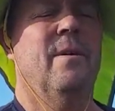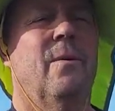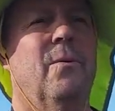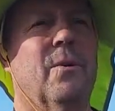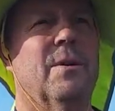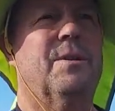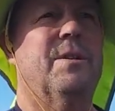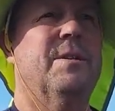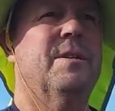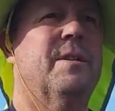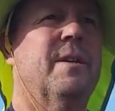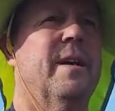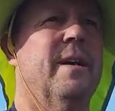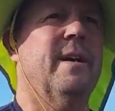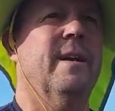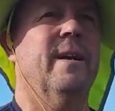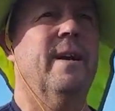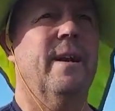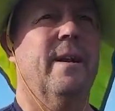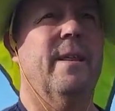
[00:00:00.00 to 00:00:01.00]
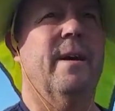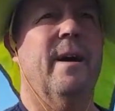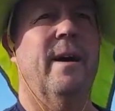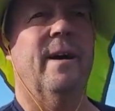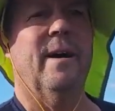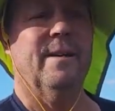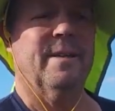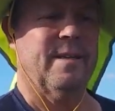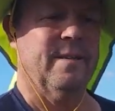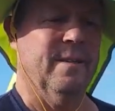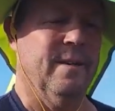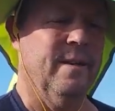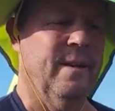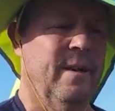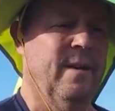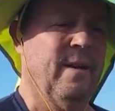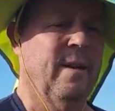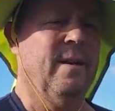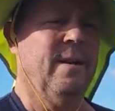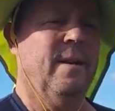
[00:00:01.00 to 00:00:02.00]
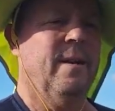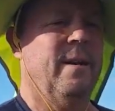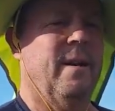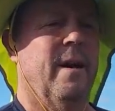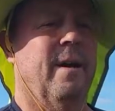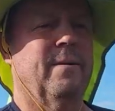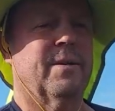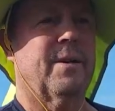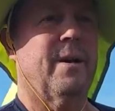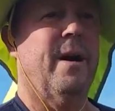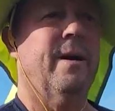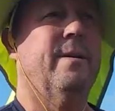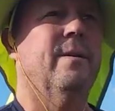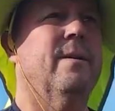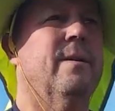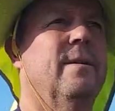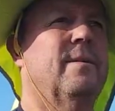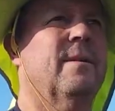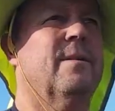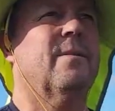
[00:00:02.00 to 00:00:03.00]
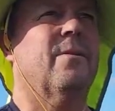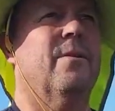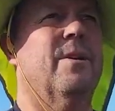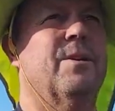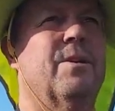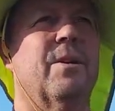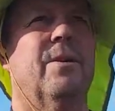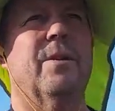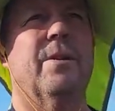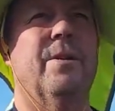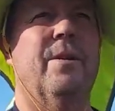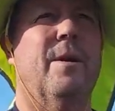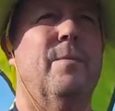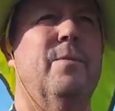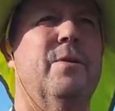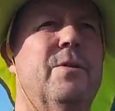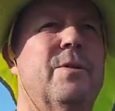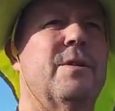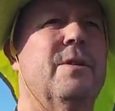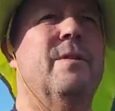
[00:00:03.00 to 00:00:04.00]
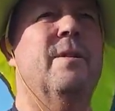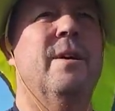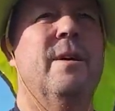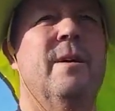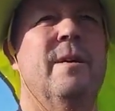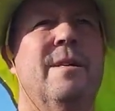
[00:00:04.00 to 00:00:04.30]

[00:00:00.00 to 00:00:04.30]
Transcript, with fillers: what she's taken out of the house and, and trying to crunch all the numbers and